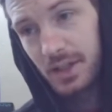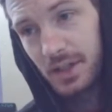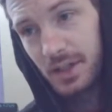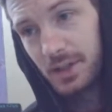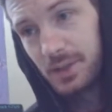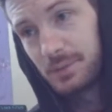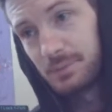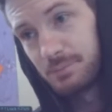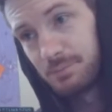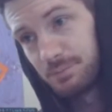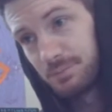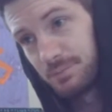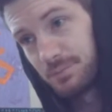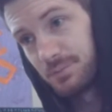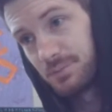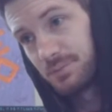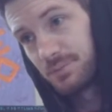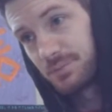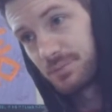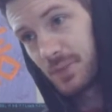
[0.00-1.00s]
Um,
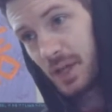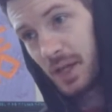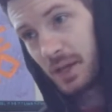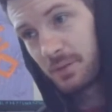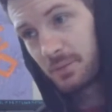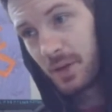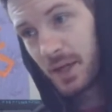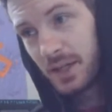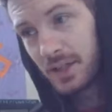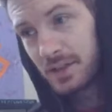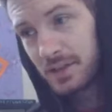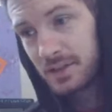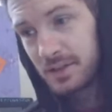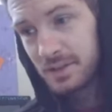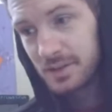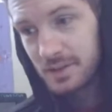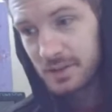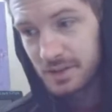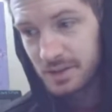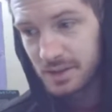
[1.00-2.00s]
I
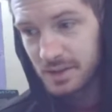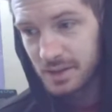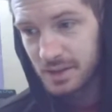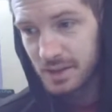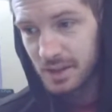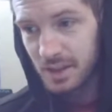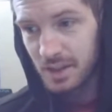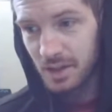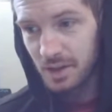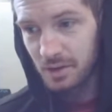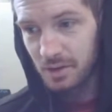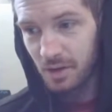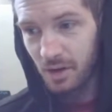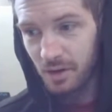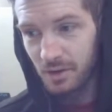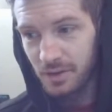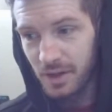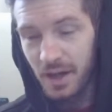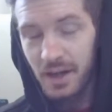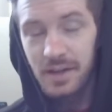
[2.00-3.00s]
waited,
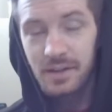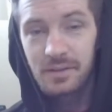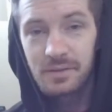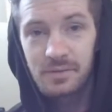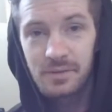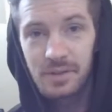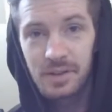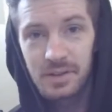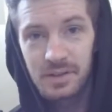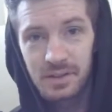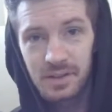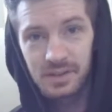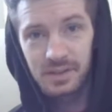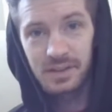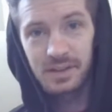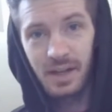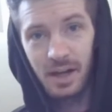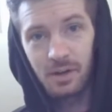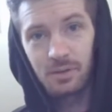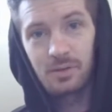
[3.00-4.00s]
all night for this thing
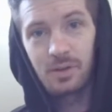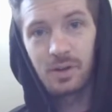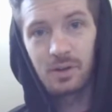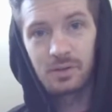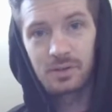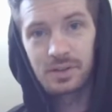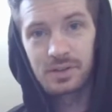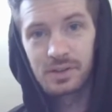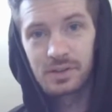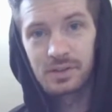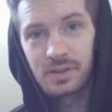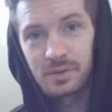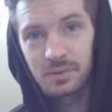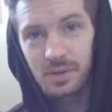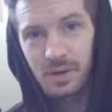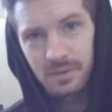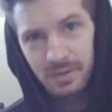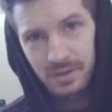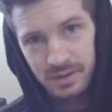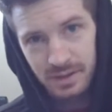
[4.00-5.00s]
to download because it took
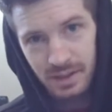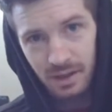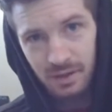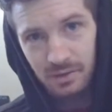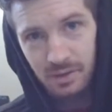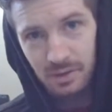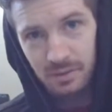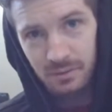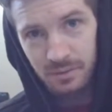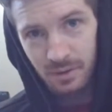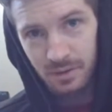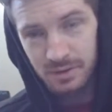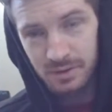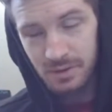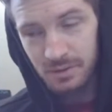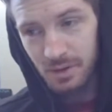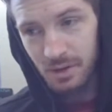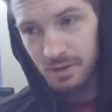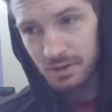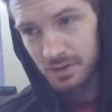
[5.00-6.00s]
forever to download, first
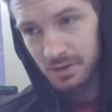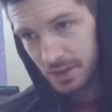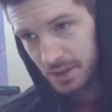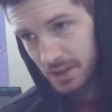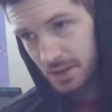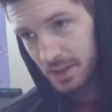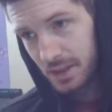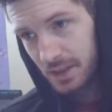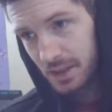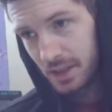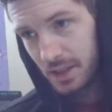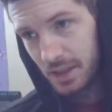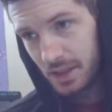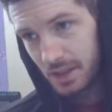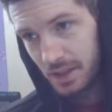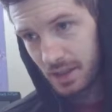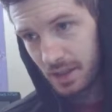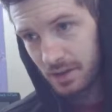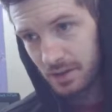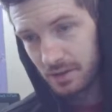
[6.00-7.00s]
of all.
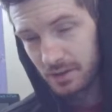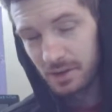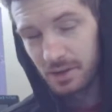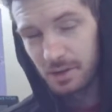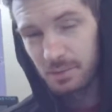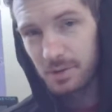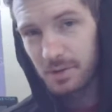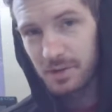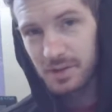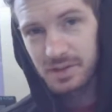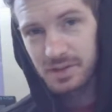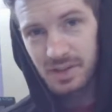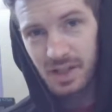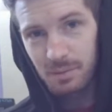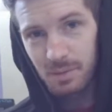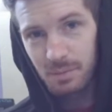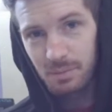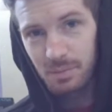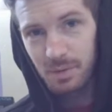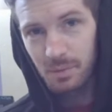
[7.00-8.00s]
And I had a little bit of
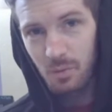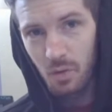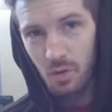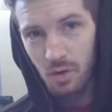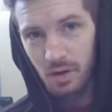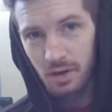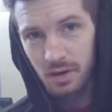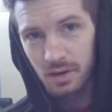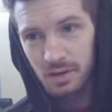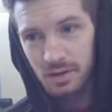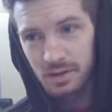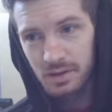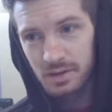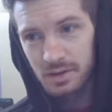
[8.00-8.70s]
excitement, but more